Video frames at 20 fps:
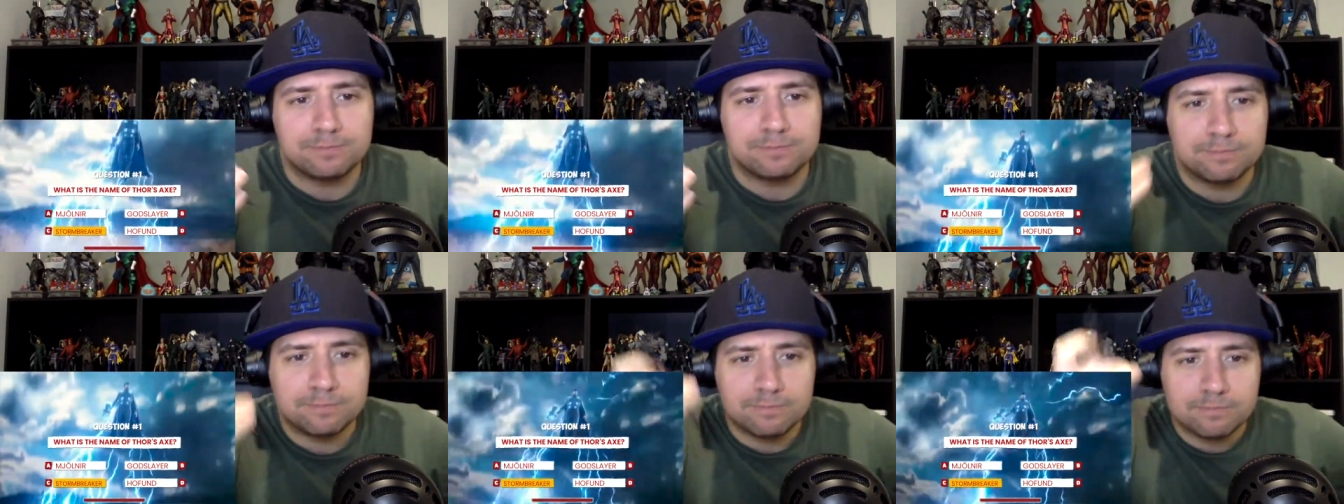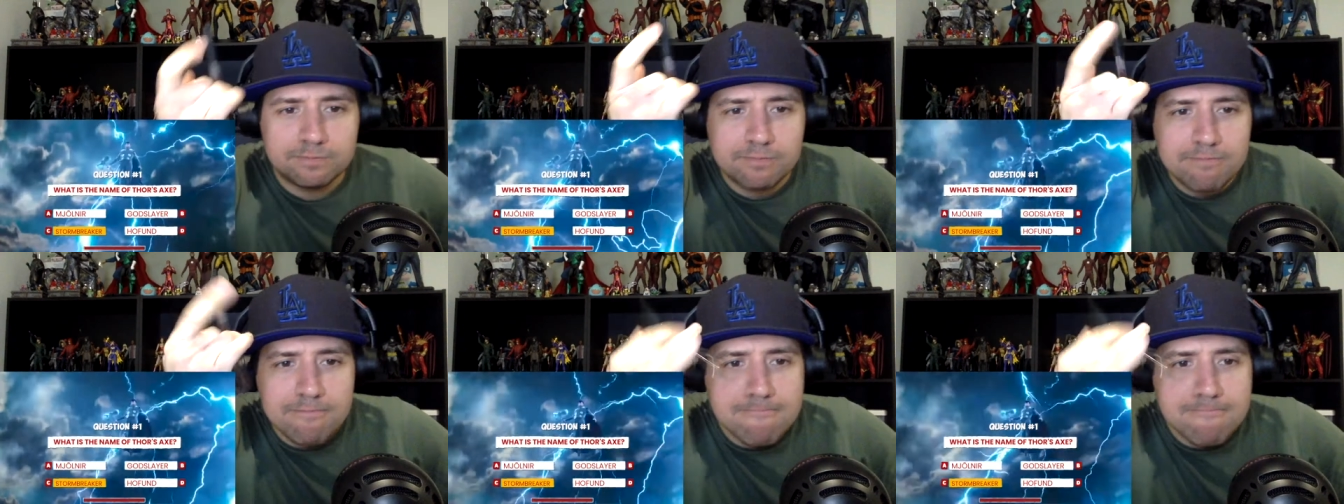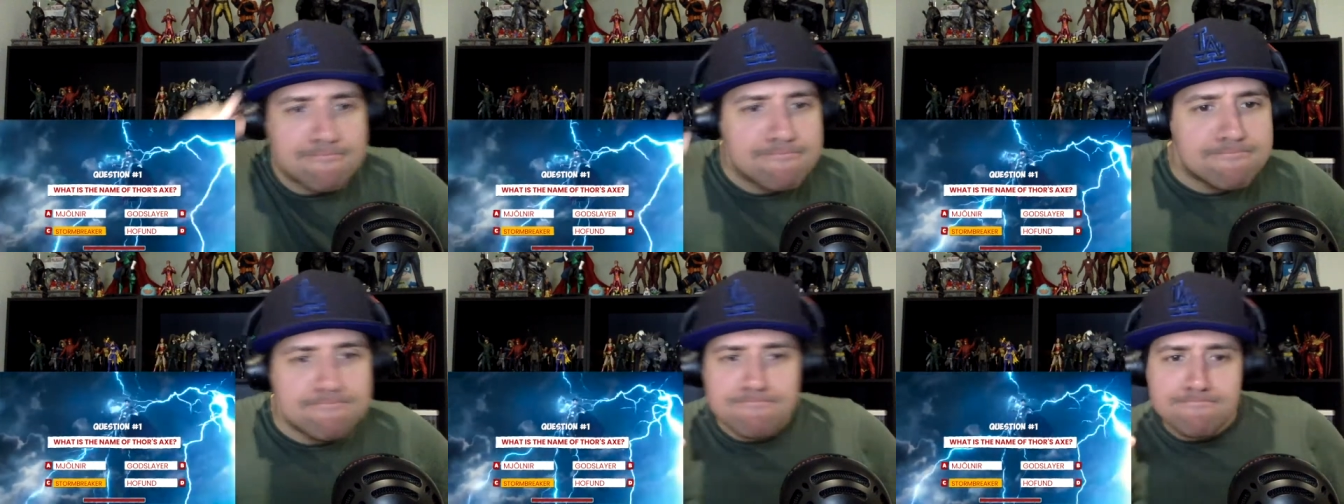we get into the
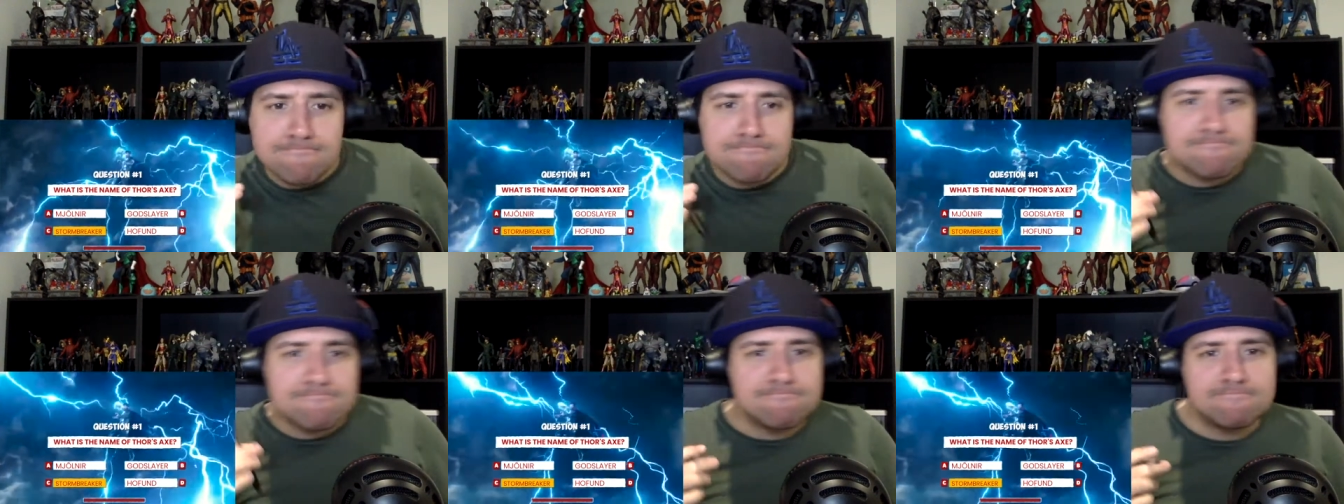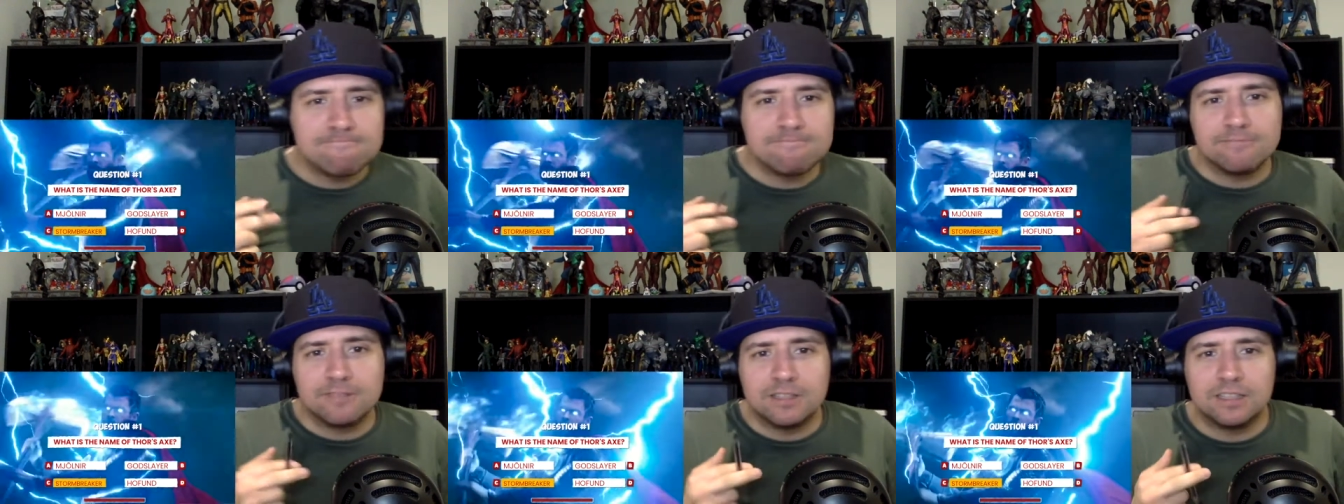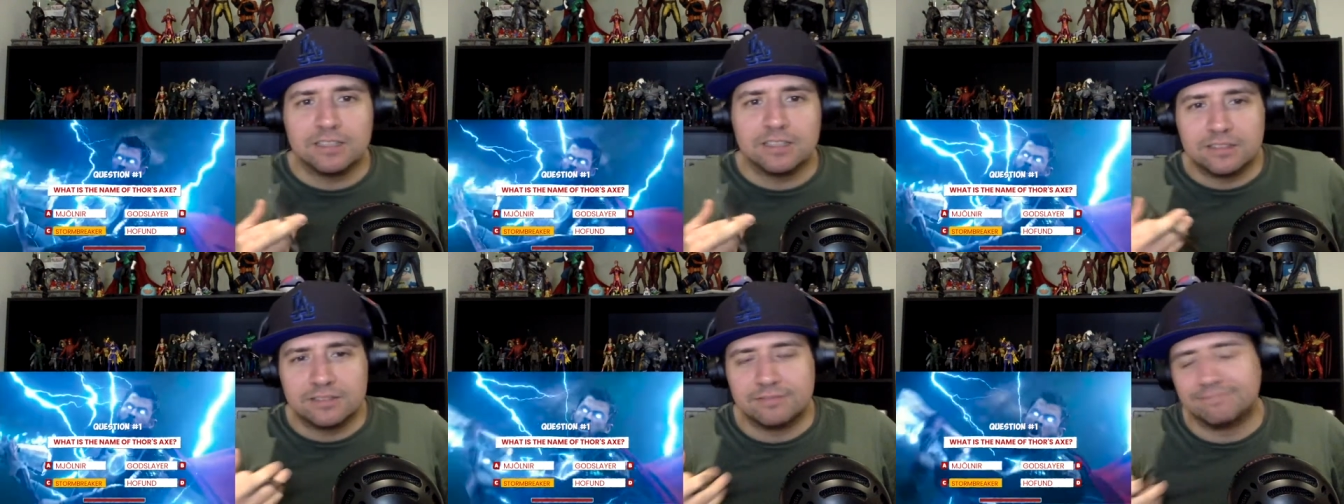real heavy
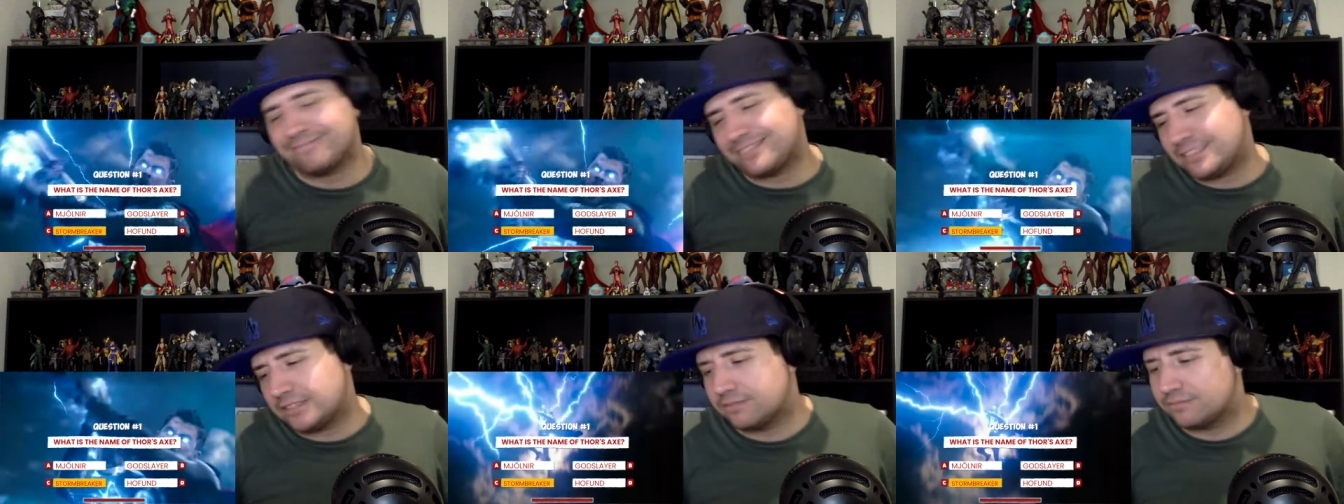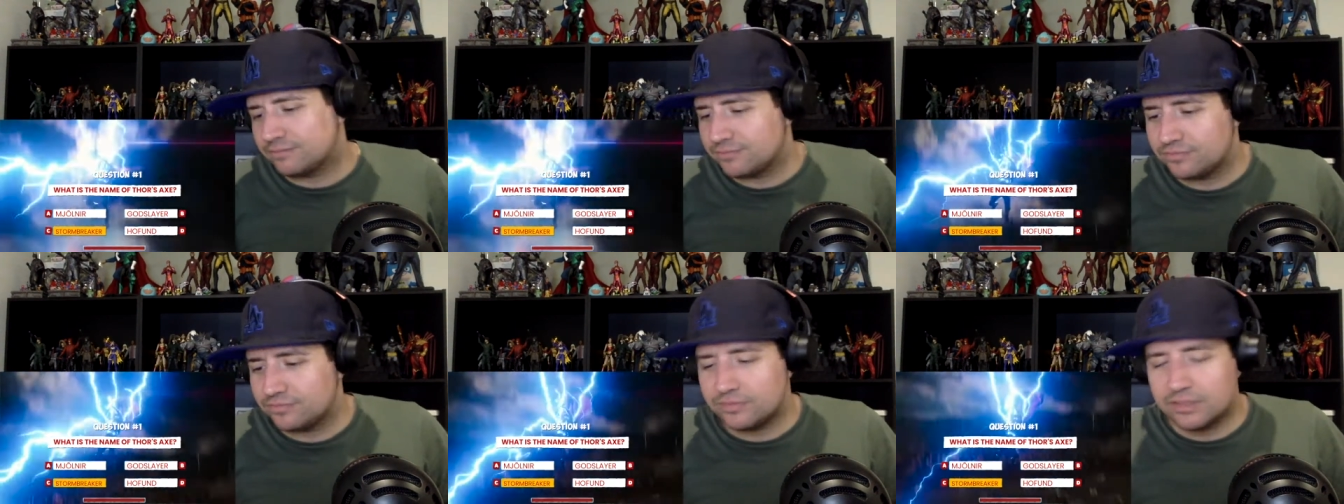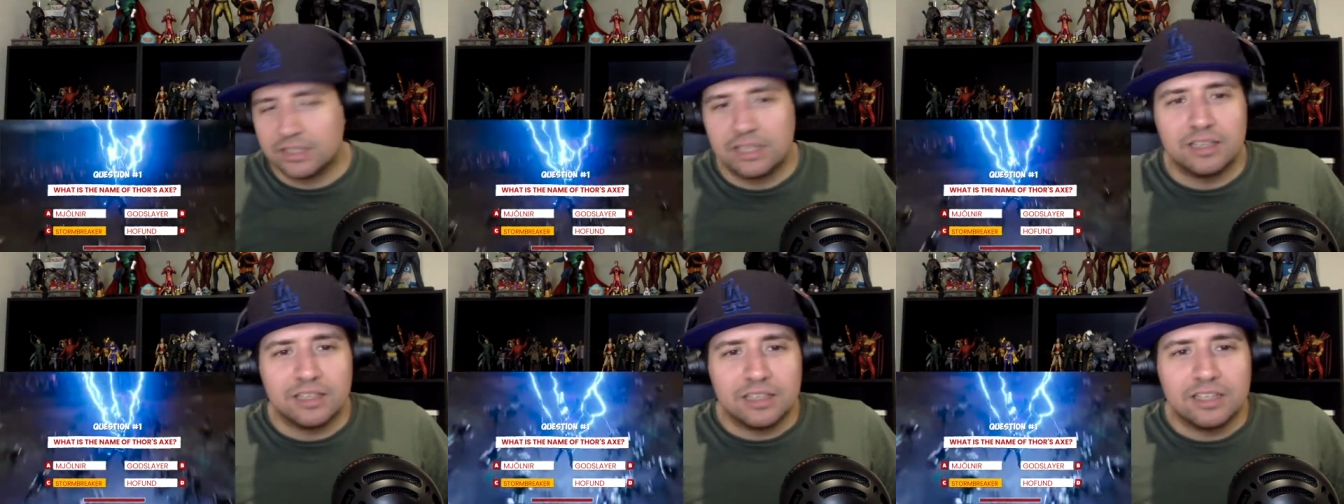stuff. Let's go to the next
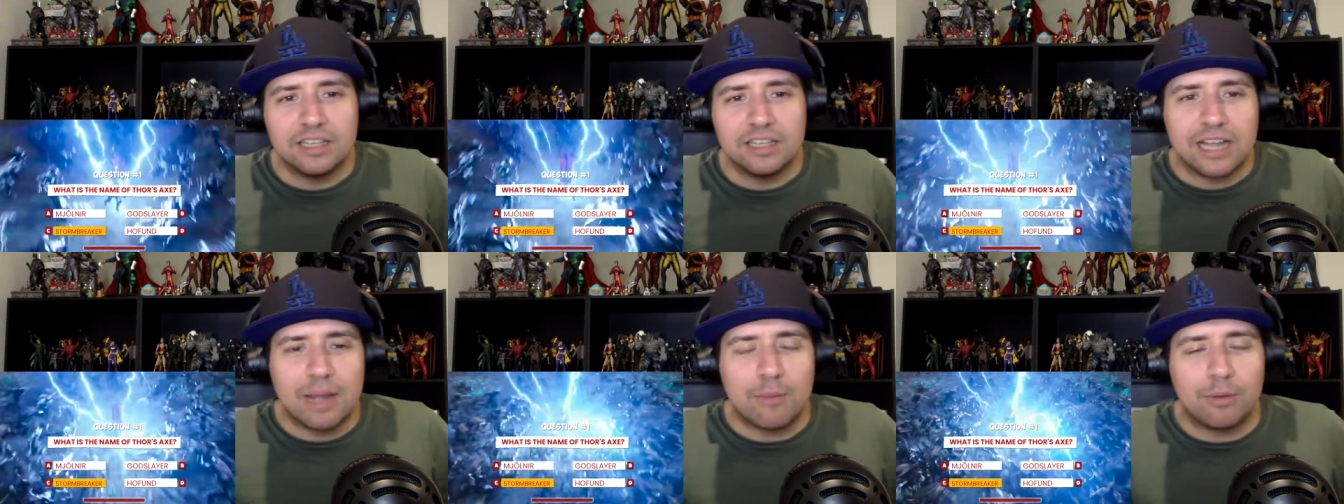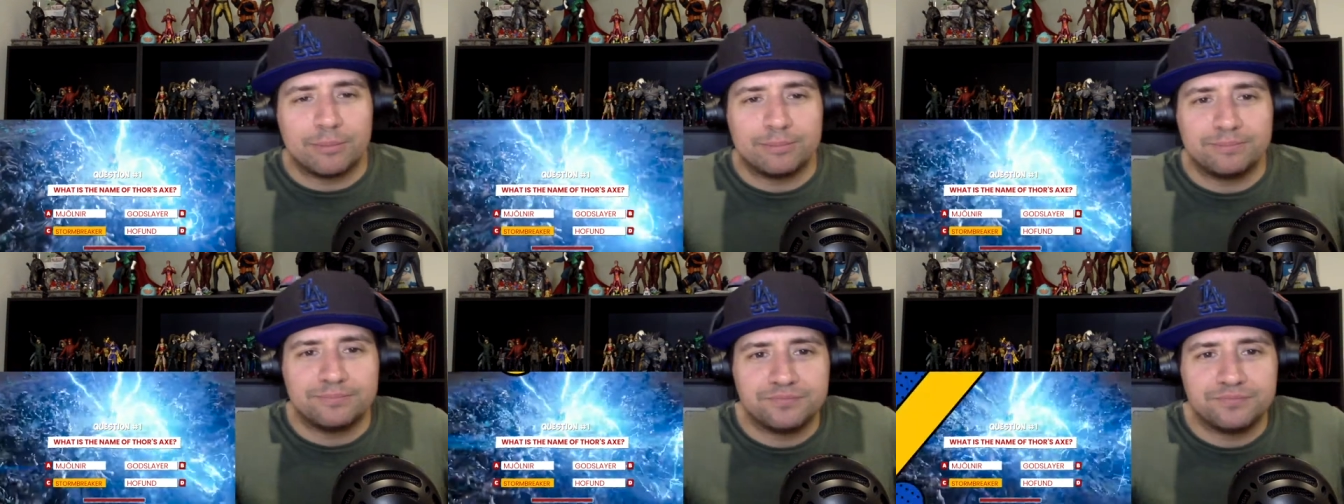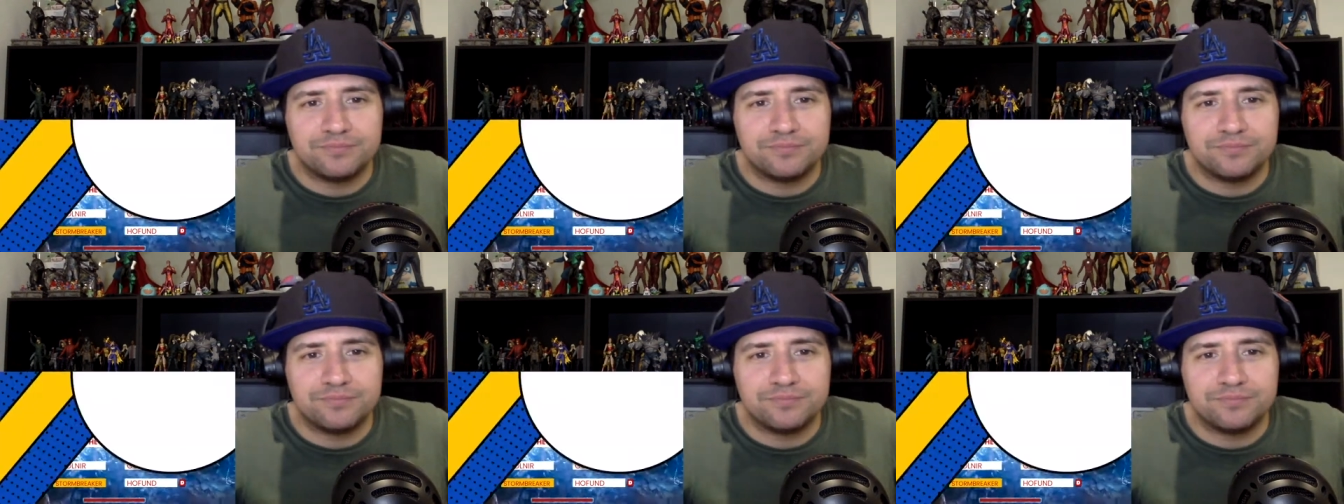question. Come on.